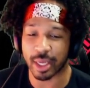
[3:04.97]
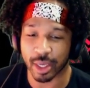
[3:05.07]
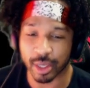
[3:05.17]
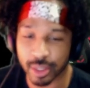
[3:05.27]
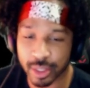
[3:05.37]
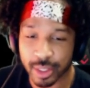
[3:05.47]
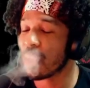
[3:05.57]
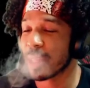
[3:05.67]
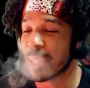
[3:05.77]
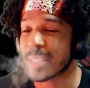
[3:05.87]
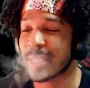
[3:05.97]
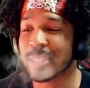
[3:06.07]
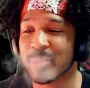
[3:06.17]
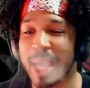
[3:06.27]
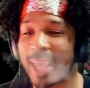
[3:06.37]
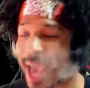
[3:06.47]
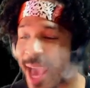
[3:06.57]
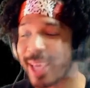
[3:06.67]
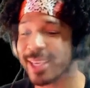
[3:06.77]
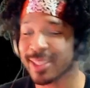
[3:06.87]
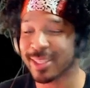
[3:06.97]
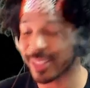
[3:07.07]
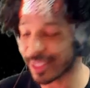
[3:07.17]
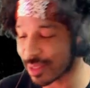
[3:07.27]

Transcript: here. That's because my guy is.